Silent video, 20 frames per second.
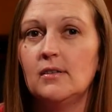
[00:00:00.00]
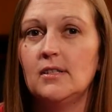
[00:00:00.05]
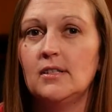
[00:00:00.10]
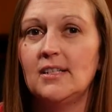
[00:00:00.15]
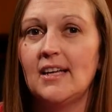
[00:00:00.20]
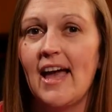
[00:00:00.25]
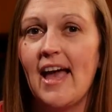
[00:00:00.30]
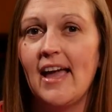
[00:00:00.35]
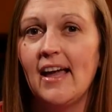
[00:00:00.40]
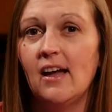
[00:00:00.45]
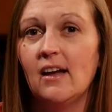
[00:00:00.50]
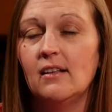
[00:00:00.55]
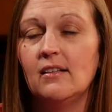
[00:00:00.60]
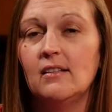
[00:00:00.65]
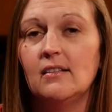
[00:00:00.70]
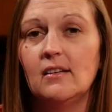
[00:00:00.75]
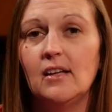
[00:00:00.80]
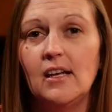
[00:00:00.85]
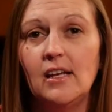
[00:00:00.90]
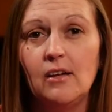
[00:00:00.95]
to tag
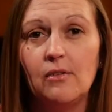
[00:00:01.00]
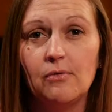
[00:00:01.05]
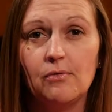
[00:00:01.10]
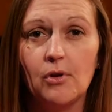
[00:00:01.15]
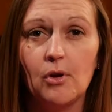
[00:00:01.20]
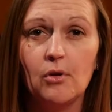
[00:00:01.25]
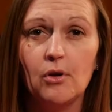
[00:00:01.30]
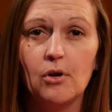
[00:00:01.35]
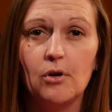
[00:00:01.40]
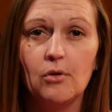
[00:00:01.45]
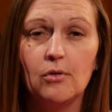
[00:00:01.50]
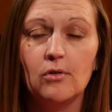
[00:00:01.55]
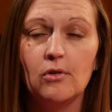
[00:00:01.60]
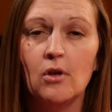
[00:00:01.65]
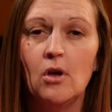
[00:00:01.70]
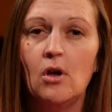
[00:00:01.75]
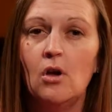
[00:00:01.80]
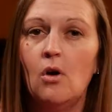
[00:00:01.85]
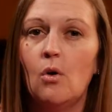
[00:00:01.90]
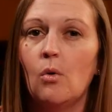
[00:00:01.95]
us in any photos
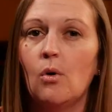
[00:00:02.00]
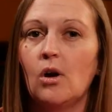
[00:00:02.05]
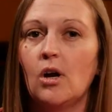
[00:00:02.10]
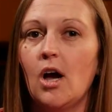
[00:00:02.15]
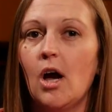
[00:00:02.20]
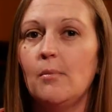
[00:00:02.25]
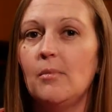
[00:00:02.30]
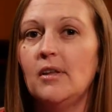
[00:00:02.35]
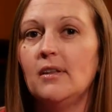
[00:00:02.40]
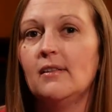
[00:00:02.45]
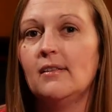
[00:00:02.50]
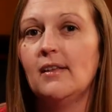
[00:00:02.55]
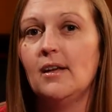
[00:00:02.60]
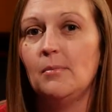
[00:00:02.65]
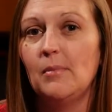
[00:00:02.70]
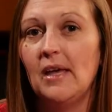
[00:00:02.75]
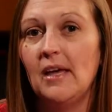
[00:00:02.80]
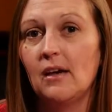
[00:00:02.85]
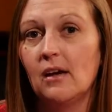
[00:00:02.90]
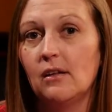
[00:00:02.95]
or comments they
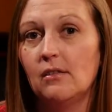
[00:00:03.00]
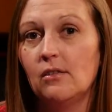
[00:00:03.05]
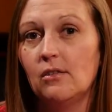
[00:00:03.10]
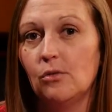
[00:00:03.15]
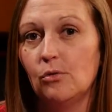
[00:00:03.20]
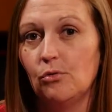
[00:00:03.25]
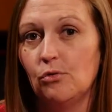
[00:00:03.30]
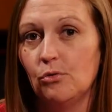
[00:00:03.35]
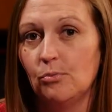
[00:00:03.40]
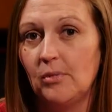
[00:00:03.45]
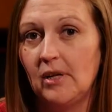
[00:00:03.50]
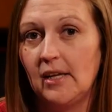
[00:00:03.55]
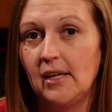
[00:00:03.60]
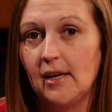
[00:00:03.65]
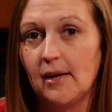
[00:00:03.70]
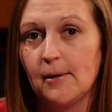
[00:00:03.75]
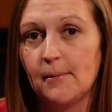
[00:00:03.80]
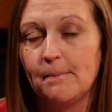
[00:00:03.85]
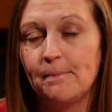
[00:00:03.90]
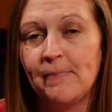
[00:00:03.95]
make on social
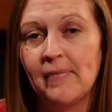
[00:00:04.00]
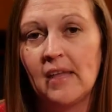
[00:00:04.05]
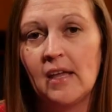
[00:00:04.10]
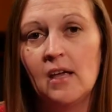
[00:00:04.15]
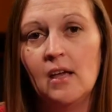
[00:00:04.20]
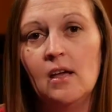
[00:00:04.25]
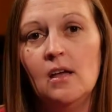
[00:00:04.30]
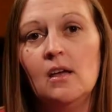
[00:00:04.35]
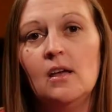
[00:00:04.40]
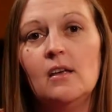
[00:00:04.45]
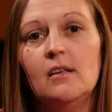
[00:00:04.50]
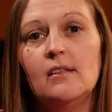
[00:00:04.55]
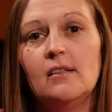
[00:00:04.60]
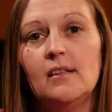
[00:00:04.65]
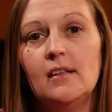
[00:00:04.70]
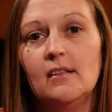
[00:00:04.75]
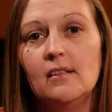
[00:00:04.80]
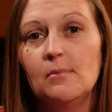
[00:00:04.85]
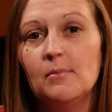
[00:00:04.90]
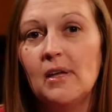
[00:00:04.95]
media.
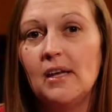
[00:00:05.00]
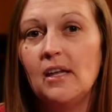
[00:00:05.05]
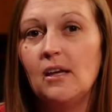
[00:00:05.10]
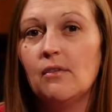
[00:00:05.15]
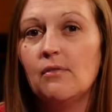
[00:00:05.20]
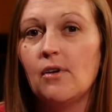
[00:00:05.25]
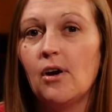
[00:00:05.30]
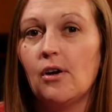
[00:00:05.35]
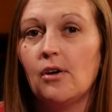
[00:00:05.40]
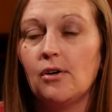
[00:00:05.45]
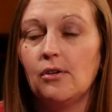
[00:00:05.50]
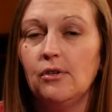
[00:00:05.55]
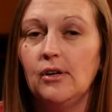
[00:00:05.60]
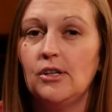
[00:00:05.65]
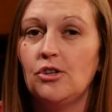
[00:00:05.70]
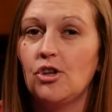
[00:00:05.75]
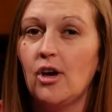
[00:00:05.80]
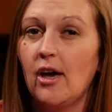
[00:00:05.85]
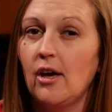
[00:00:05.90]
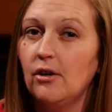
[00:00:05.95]
Since many of our early
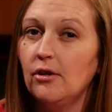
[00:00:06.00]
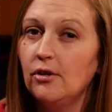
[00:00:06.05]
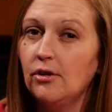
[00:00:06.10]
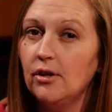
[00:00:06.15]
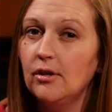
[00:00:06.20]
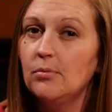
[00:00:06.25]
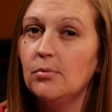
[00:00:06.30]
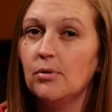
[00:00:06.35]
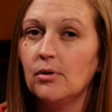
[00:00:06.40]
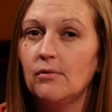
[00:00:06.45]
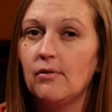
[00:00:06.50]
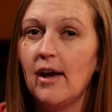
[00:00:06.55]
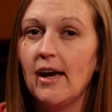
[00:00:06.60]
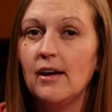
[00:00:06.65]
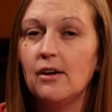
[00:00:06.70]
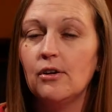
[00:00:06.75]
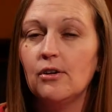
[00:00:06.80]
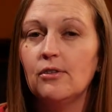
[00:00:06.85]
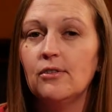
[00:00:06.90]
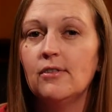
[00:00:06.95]
childhood
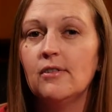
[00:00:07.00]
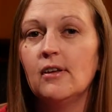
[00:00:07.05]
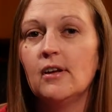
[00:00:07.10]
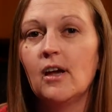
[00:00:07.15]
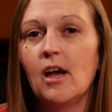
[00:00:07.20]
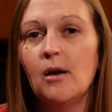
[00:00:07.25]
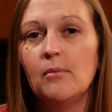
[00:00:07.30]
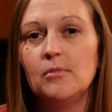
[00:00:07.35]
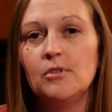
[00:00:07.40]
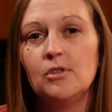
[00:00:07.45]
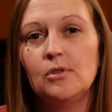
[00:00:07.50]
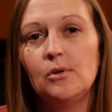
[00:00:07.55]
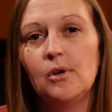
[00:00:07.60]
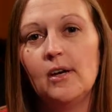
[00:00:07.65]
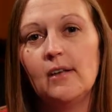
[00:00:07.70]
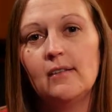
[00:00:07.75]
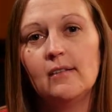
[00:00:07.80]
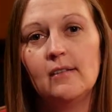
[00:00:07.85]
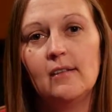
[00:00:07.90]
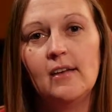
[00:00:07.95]
providers come to
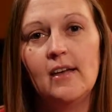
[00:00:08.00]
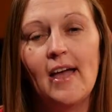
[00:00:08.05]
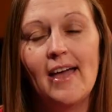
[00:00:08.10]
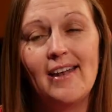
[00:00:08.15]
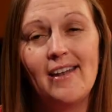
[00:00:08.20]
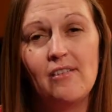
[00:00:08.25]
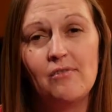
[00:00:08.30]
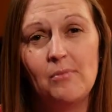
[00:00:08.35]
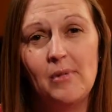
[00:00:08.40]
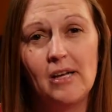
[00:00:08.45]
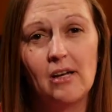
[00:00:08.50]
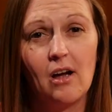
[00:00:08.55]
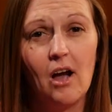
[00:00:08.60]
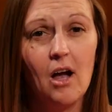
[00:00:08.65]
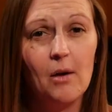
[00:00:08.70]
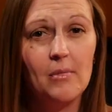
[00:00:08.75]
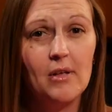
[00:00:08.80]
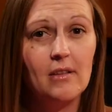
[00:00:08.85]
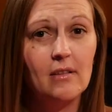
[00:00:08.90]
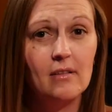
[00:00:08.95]
us and have made
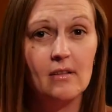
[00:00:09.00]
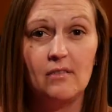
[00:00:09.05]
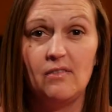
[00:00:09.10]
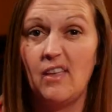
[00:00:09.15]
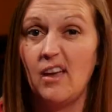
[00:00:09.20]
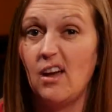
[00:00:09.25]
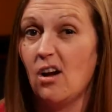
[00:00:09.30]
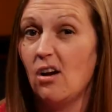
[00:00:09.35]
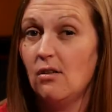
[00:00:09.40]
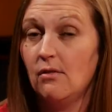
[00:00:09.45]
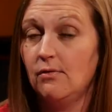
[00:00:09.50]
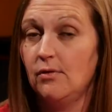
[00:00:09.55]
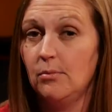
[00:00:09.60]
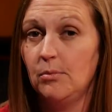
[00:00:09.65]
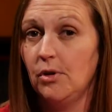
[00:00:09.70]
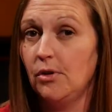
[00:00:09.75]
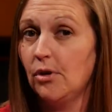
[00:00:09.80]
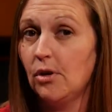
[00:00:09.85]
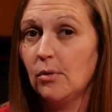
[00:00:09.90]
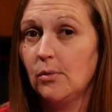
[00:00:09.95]
comments that they aren't
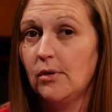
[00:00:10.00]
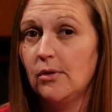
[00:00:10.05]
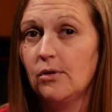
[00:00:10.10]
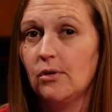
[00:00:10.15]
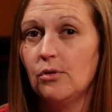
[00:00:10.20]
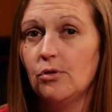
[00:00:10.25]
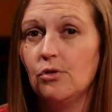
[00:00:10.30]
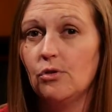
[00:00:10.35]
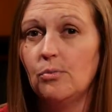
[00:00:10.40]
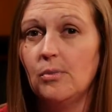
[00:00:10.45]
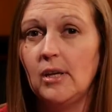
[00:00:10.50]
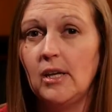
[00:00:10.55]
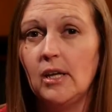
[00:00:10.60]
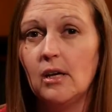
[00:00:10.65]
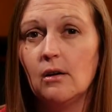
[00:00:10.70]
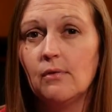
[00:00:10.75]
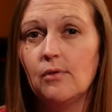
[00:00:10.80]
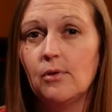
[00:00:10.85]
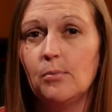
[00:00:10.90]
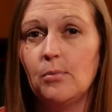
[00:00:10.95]
familiar with social
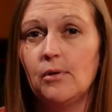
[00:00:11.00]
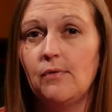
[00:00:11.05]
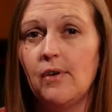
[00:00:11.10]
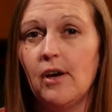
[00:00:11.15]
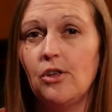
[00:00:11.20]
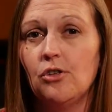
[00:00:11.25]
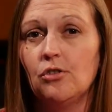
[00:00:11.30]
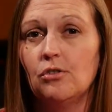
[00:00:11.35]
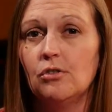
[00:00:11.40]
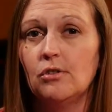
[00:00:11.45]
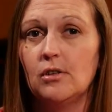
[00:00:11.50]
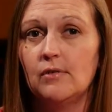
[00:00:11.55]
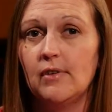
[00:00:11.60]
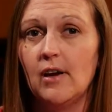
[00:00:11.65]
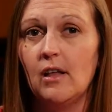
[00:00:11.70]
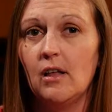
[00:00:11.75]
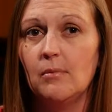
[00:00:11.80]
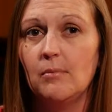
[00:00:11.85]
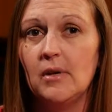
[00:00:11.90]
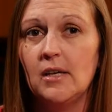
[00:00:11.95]
media for professional
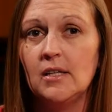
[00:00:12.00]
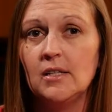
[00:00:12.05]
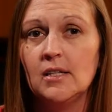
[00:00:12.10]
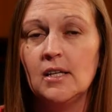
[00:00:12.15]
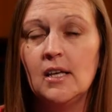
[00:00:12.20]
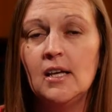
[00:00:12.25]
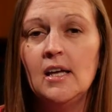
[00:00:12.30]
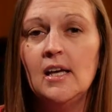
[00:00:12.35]
development,